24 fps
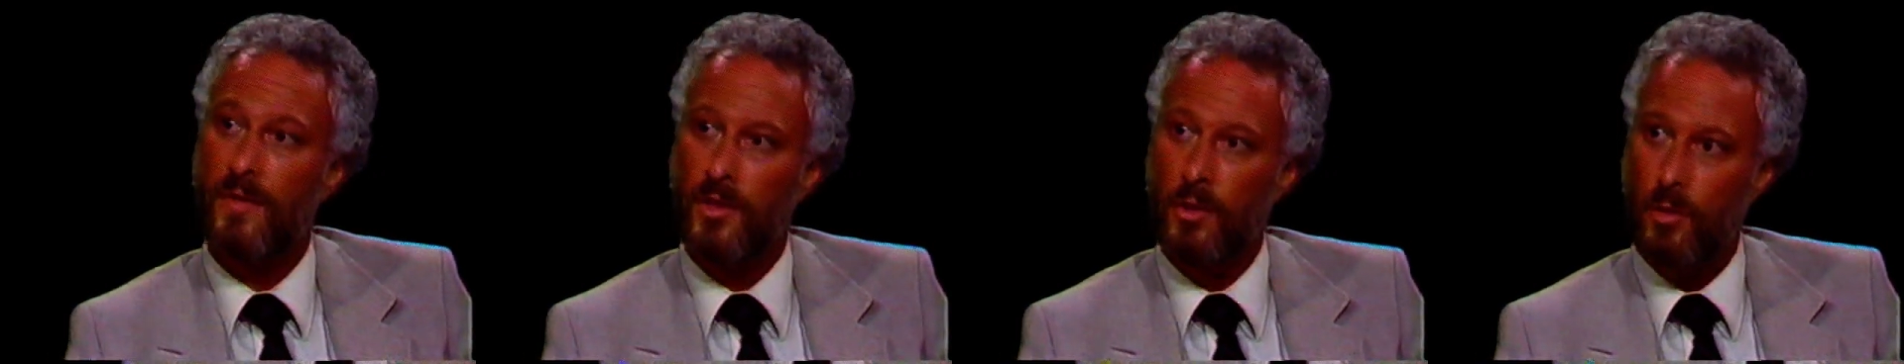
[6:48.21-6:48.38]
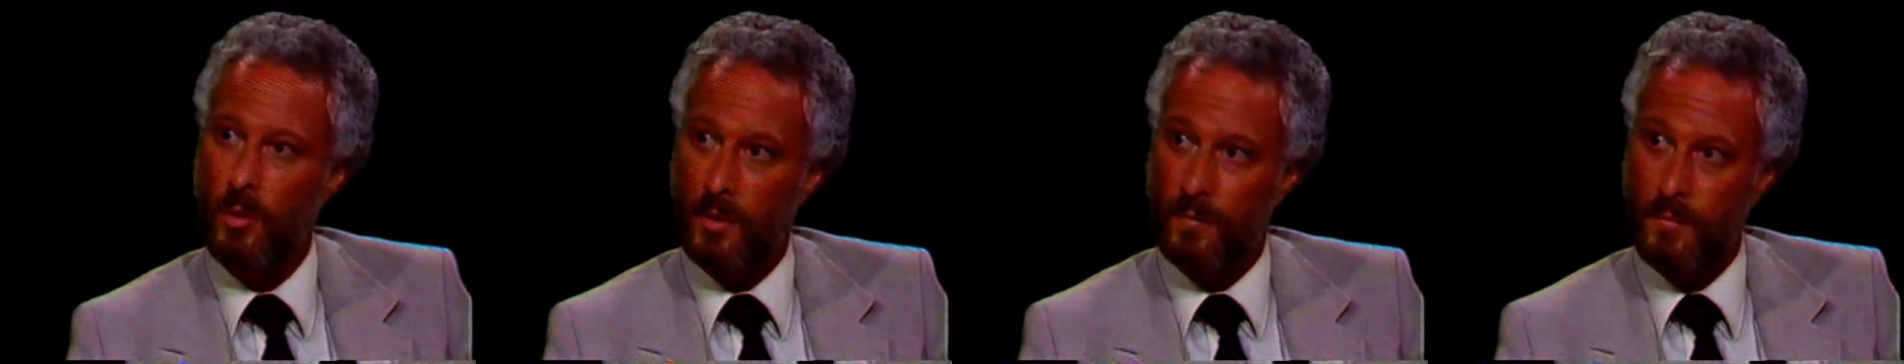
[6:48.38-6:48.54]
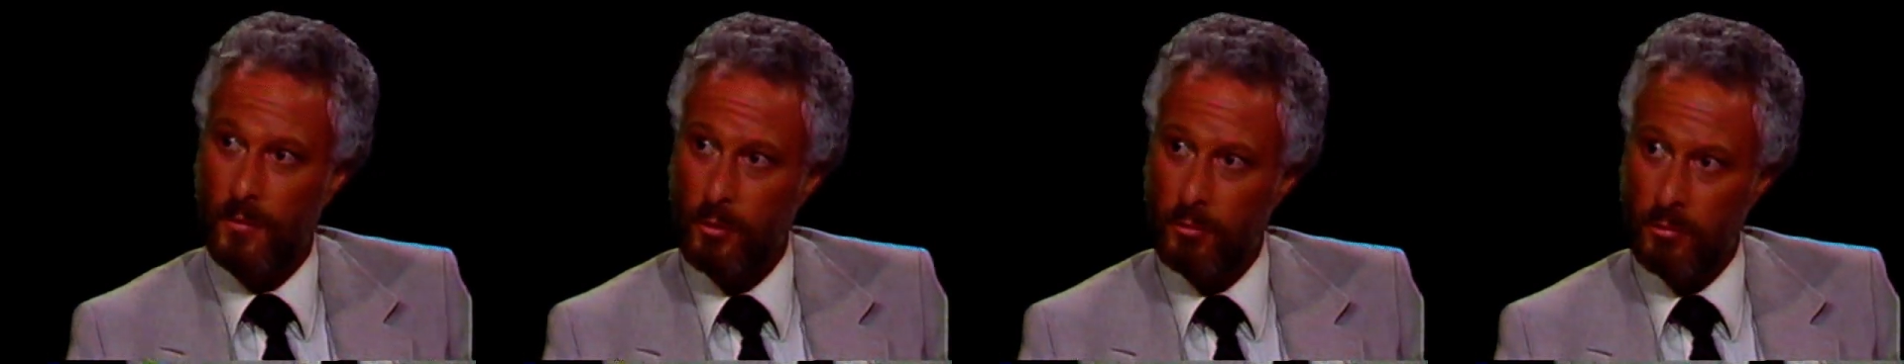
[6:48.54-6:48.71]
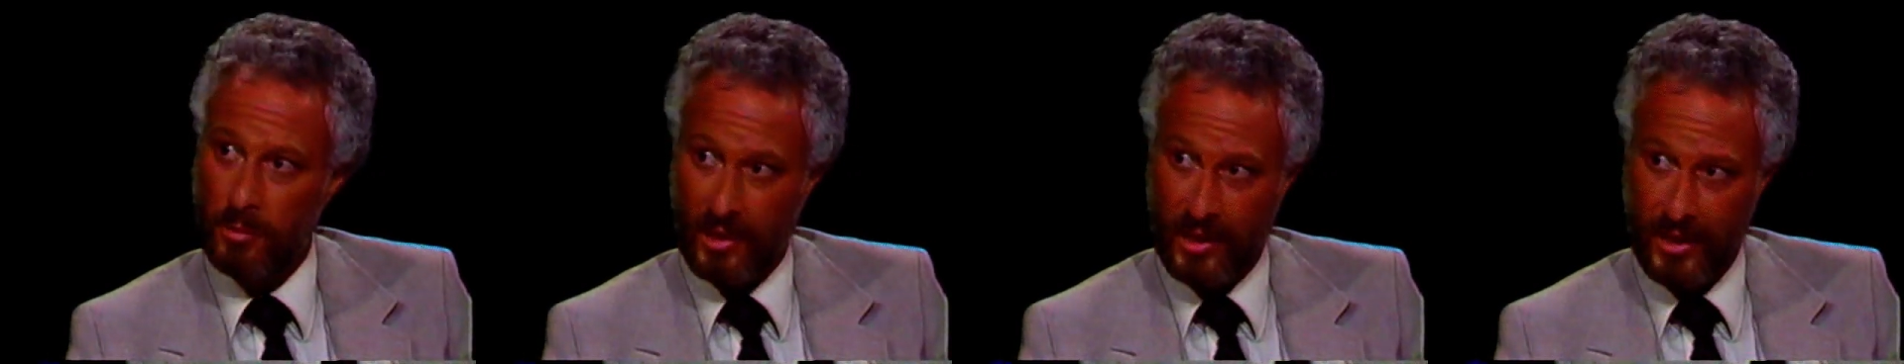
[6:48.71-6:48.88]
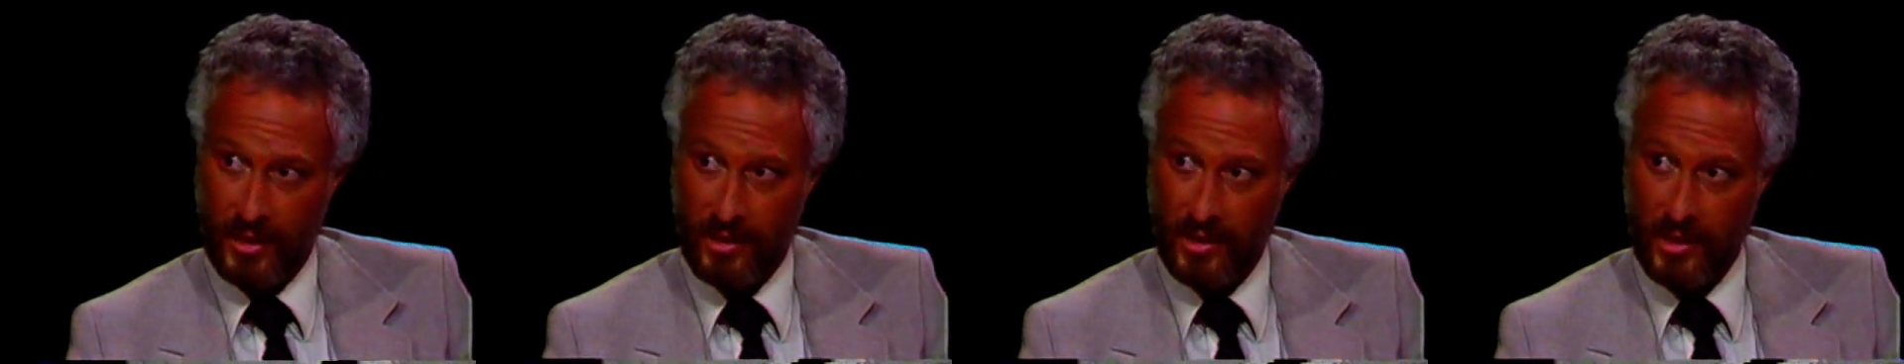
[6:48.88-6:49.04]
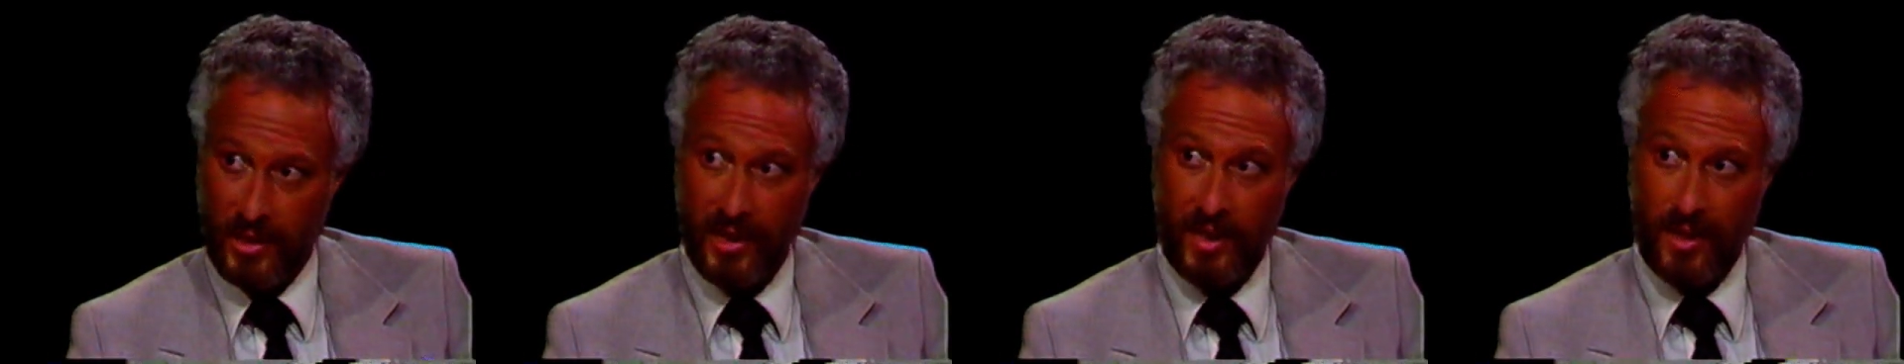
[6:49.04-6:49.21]

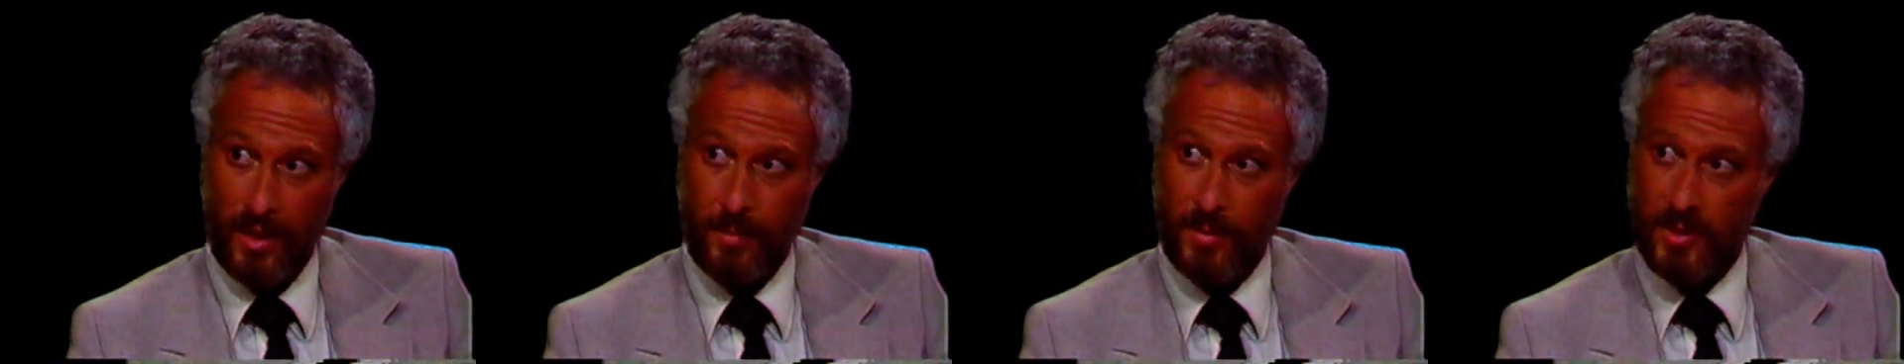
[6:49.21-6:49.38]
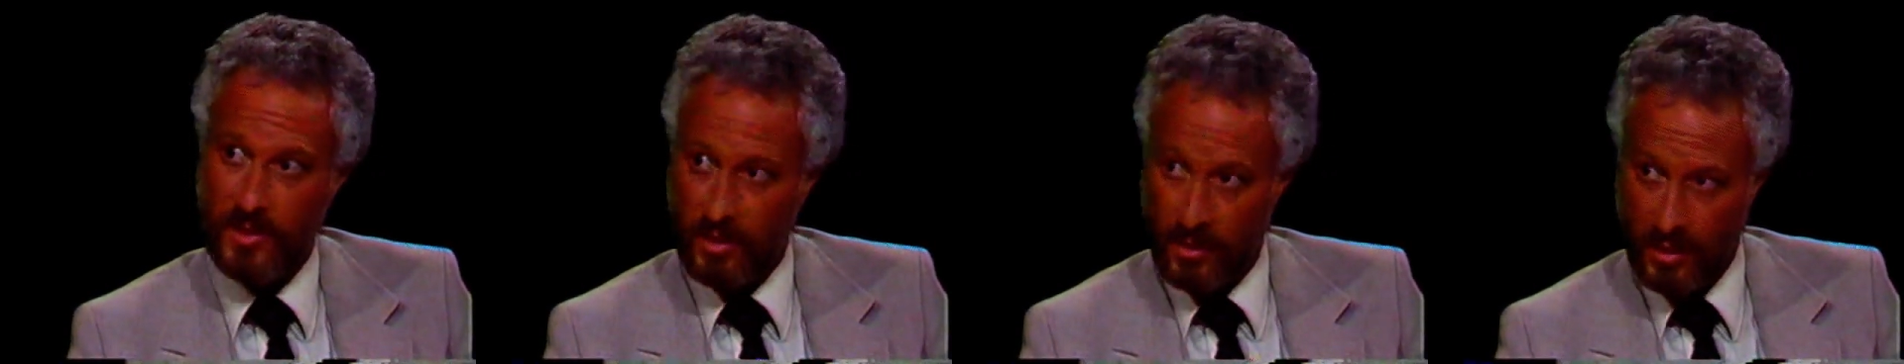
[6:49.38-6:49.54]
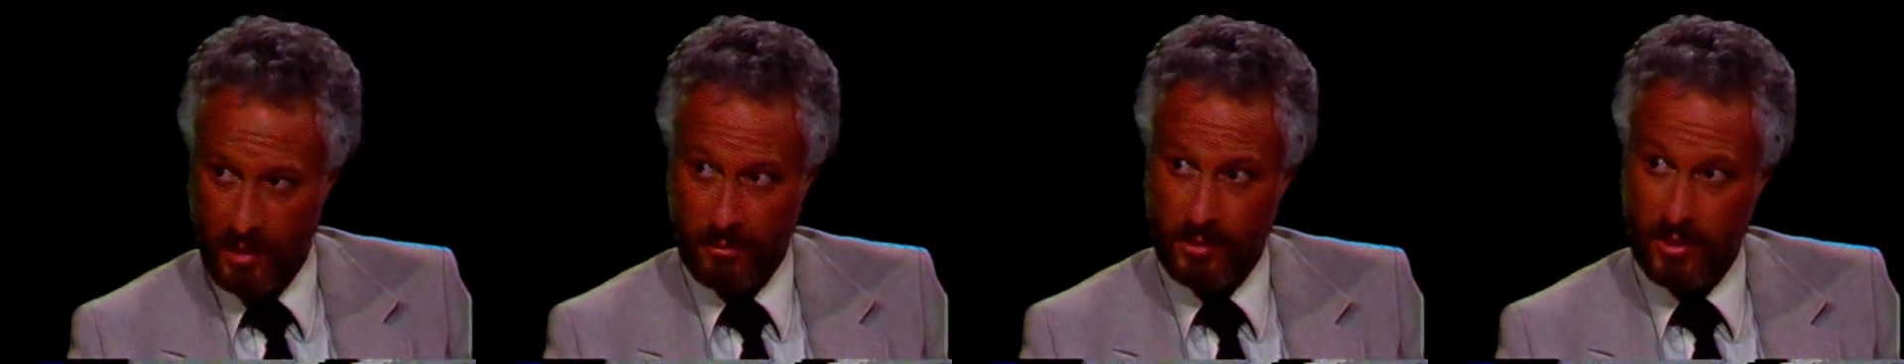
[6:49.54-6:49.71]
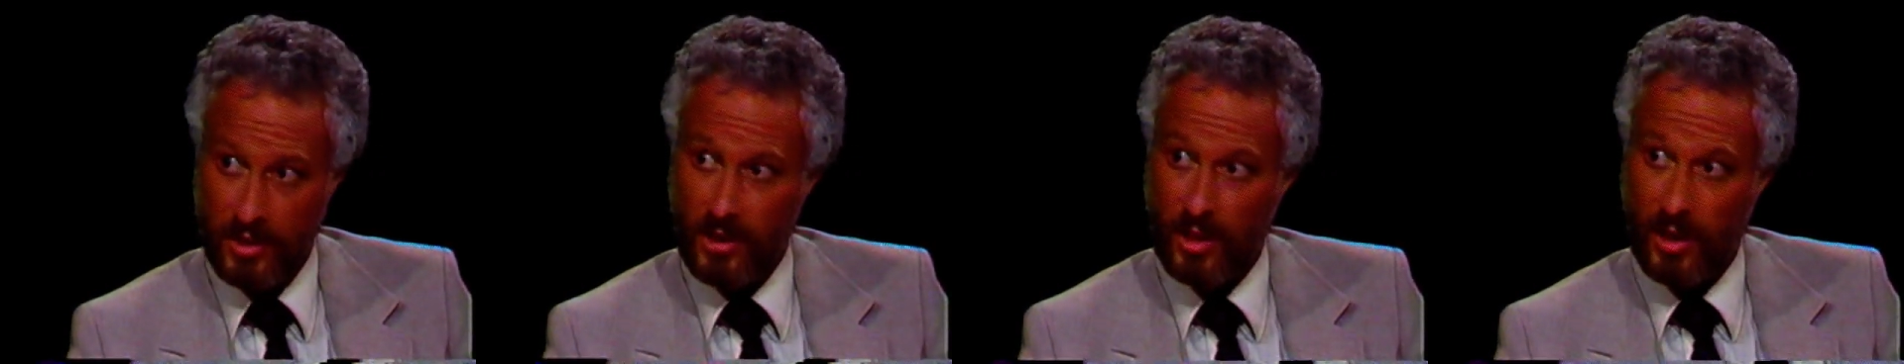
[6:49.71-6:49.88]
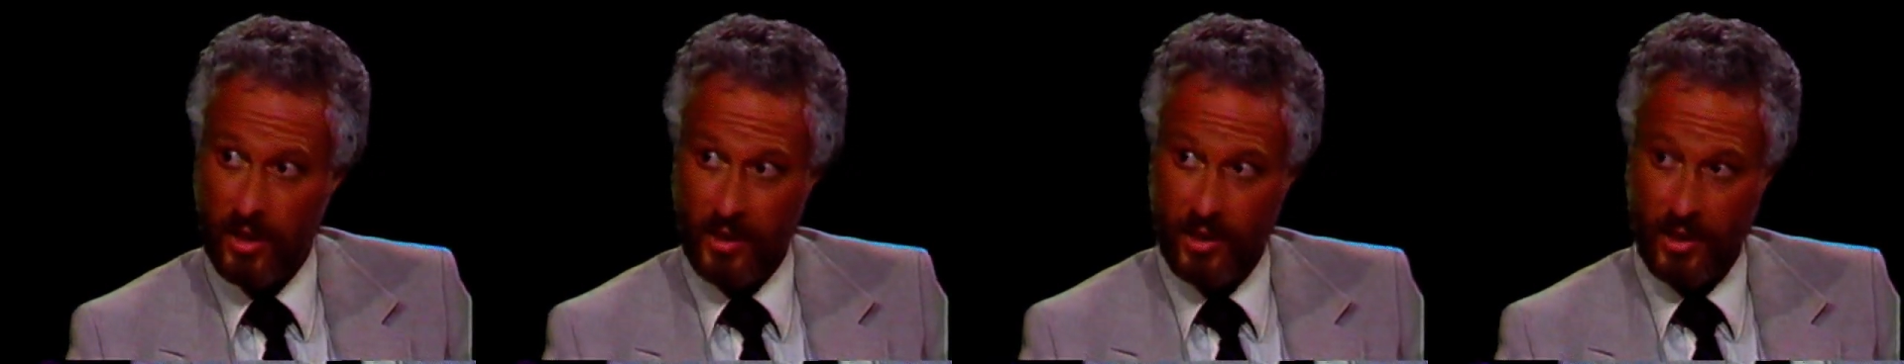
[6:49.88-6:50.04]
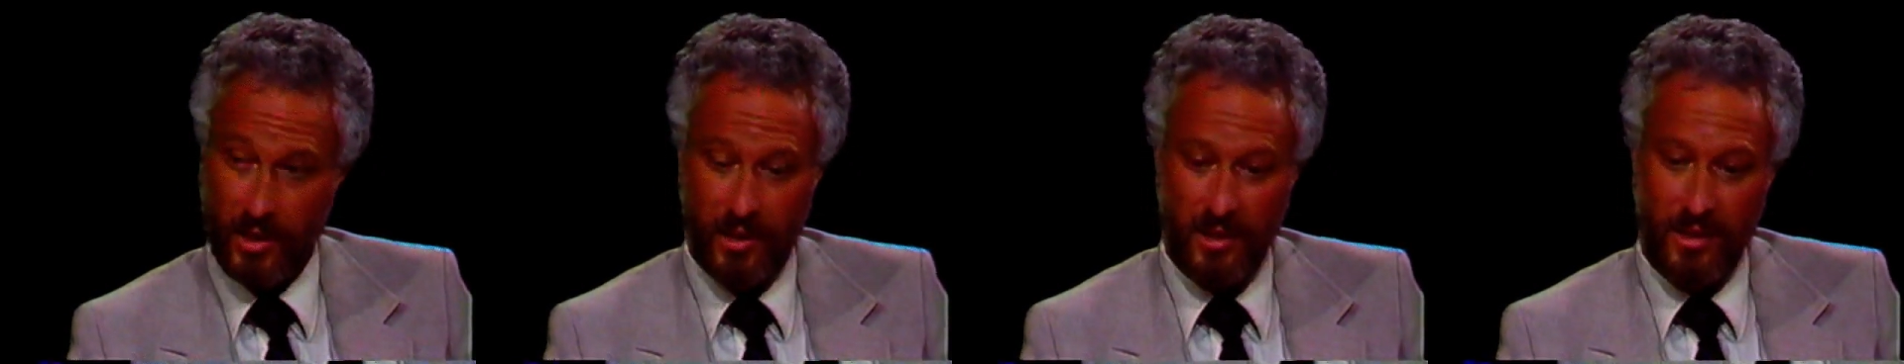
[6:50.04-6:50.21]
UFO-related documents in their
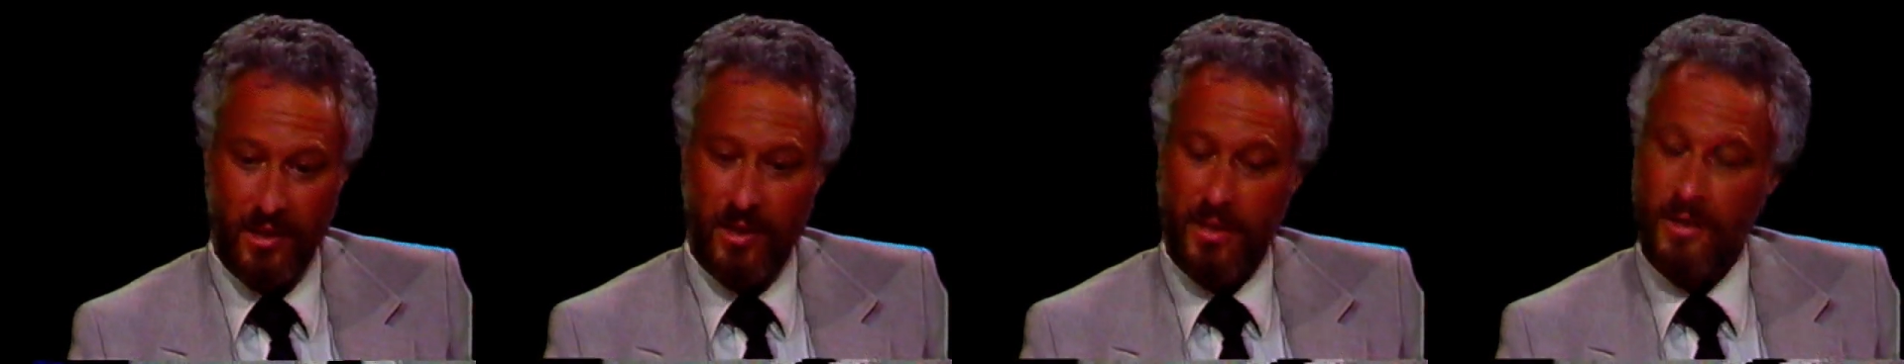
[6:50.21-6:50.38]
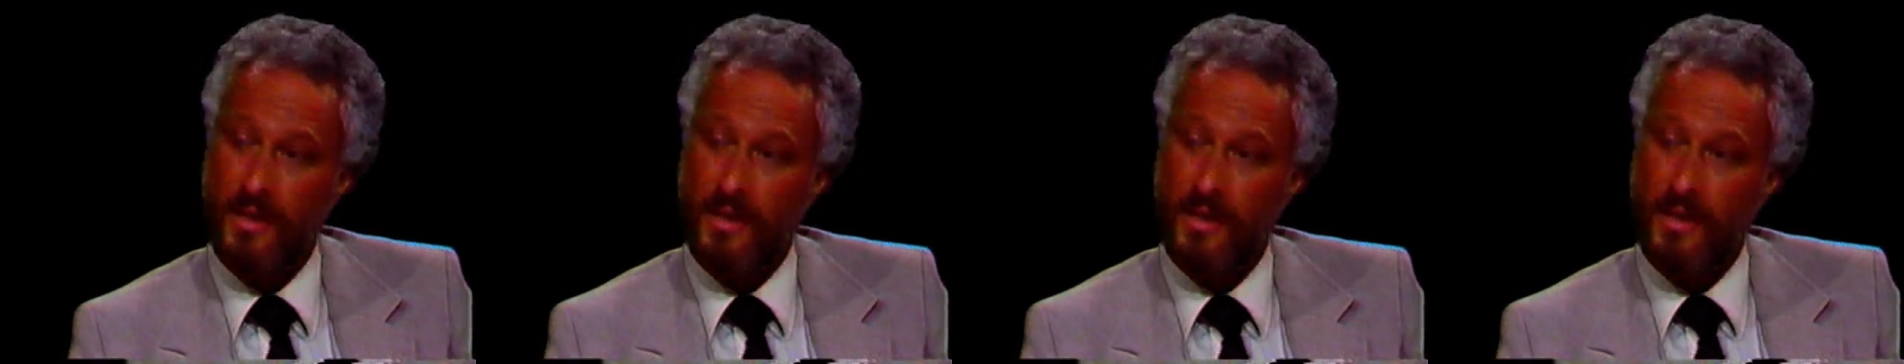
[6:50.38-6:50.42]
entirety.